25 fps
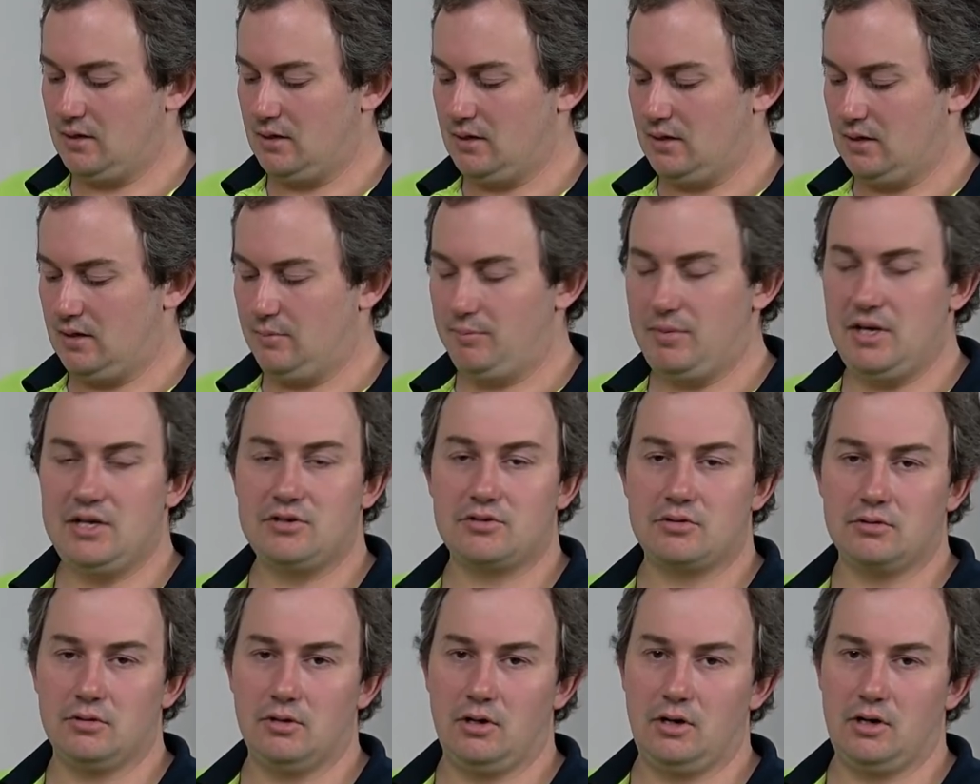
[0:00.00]

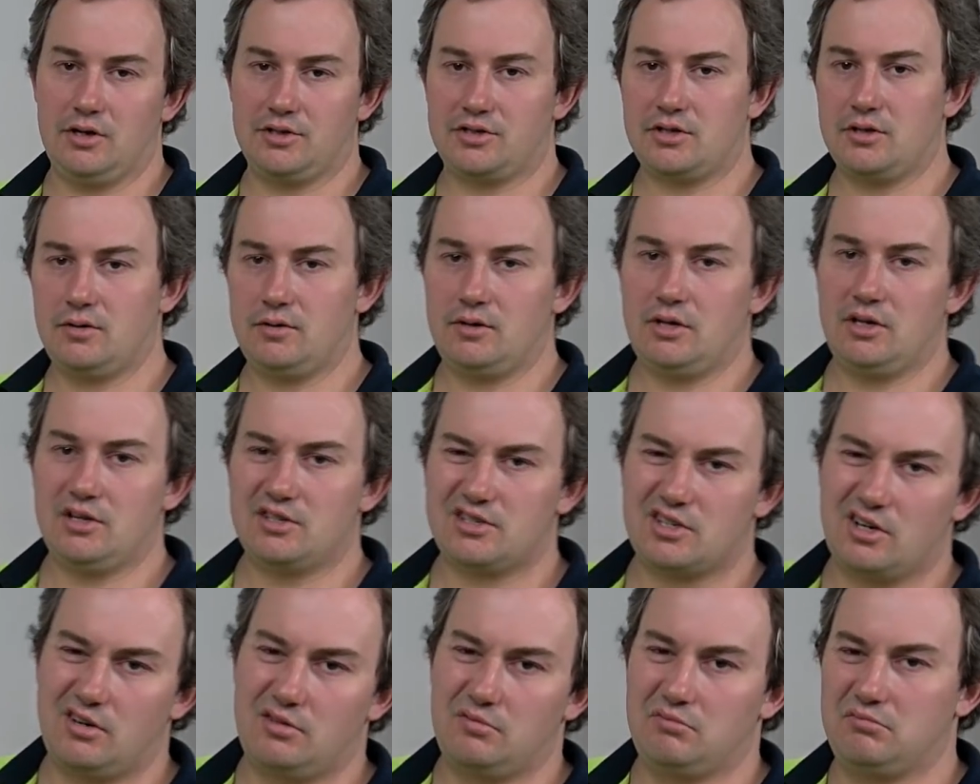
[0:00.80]
pencil lines.
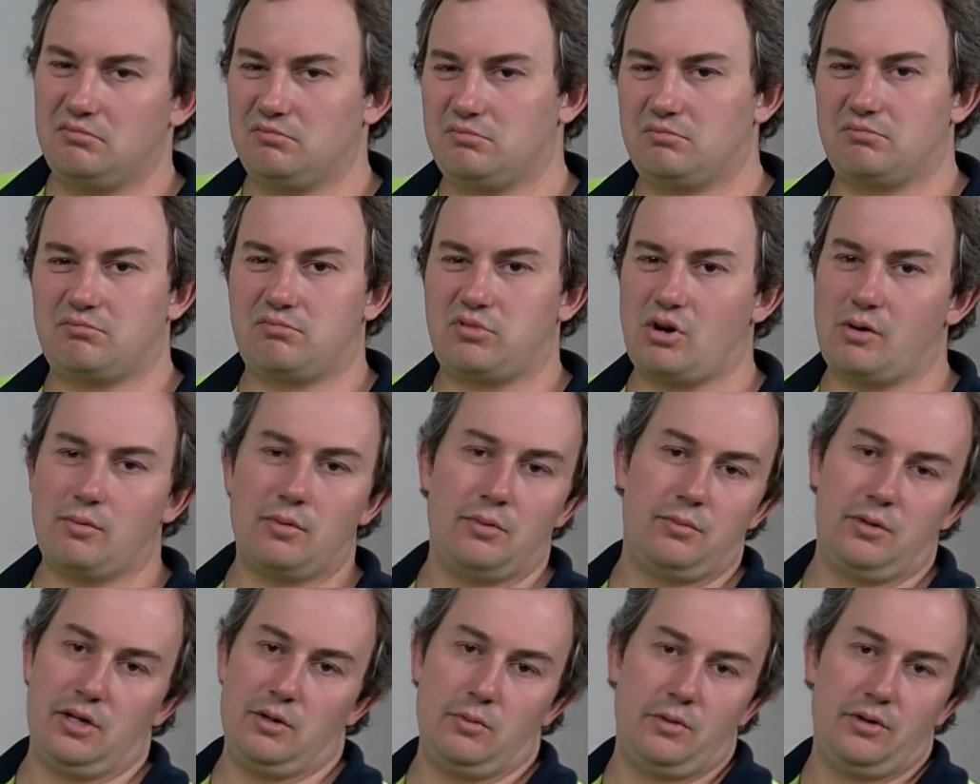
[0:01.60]
So
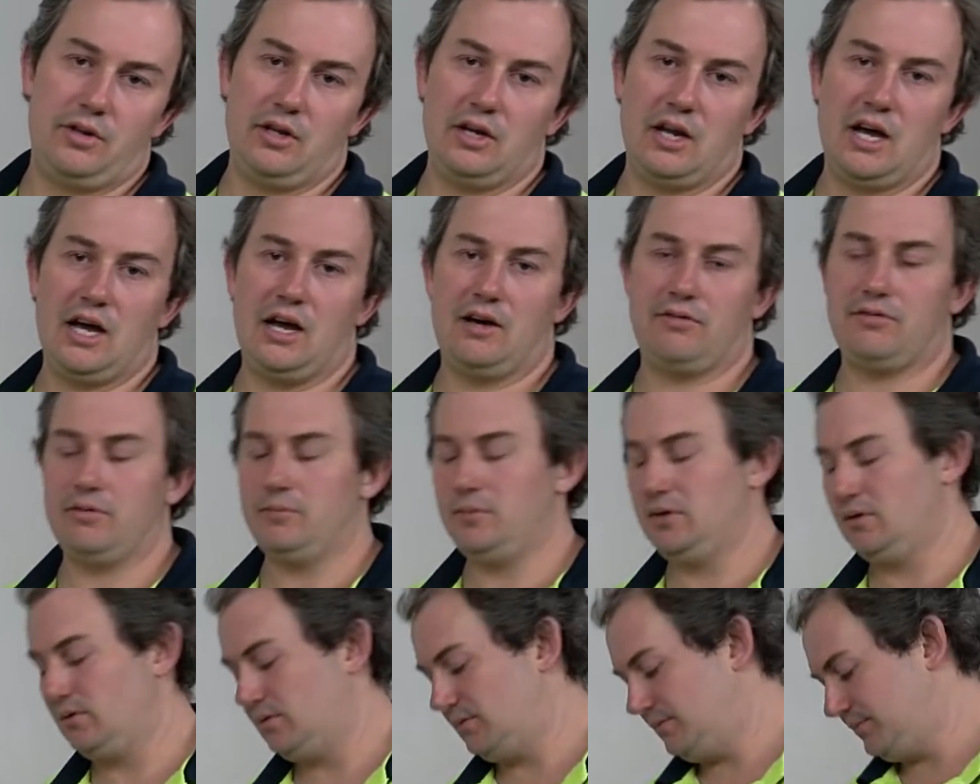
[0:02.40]
probably within 1/2
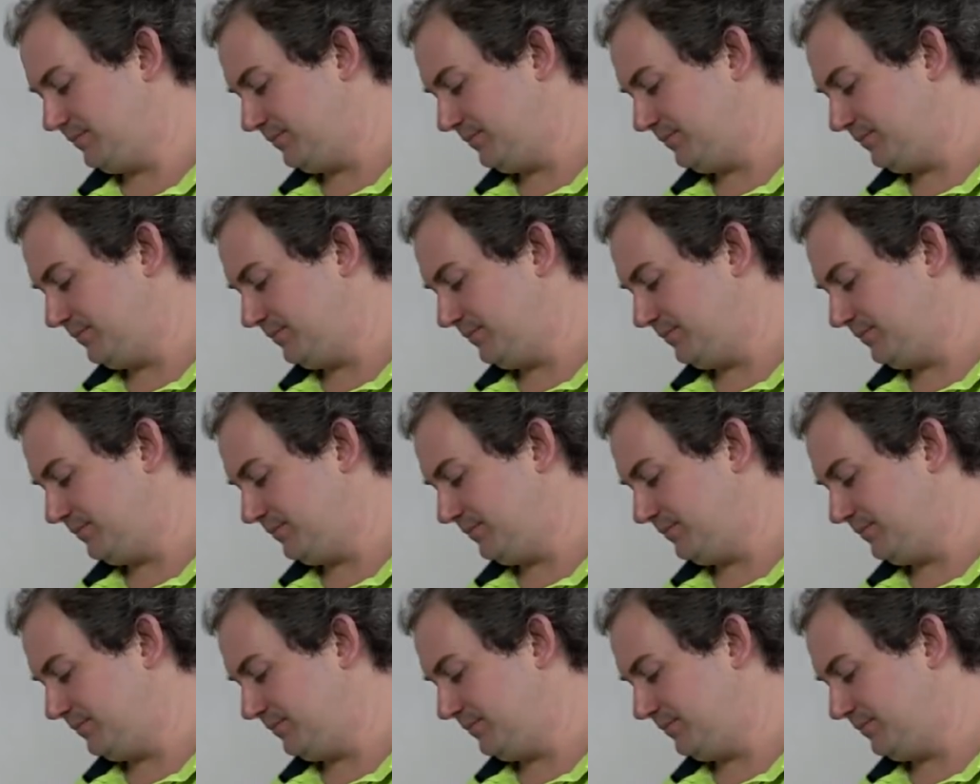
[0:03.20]
mil.